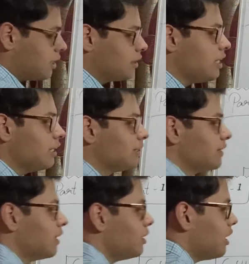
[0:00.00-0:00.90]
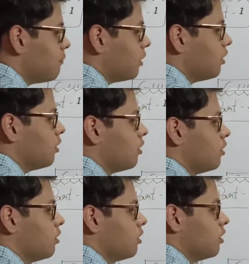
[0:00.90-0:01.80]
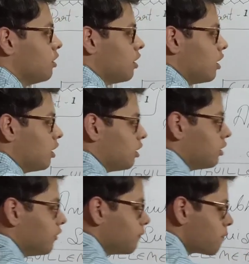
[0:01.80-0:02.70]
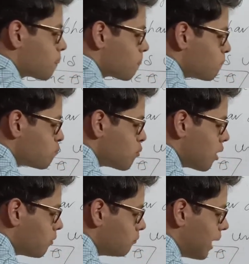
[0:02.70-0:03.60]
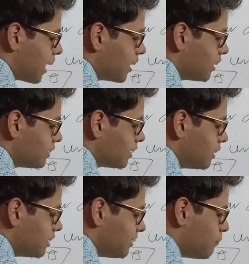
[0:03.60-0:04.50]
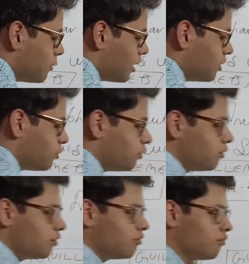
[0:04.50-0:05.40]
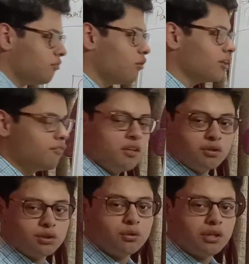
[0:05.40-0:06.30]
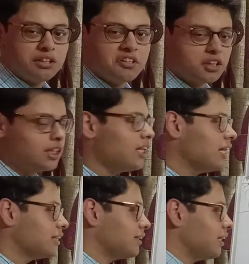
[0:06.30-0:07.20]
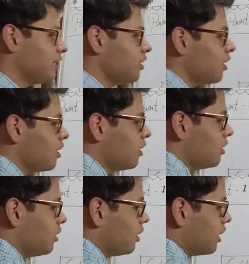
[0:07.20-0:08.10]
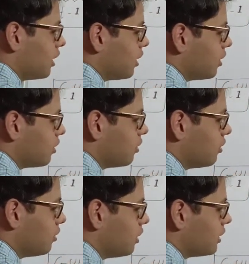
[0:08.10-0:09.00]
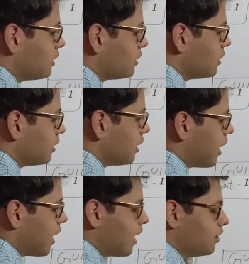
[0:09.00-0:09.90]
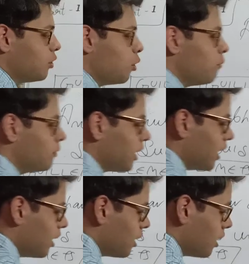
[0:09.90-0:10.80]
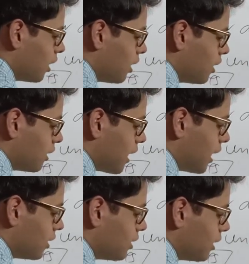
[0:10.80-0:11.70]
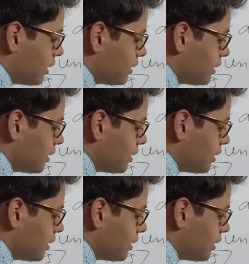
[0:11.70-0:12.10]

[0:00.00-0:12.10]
These double uh, brackets, similar to what we used to do in greater than less than, like this at the opening and this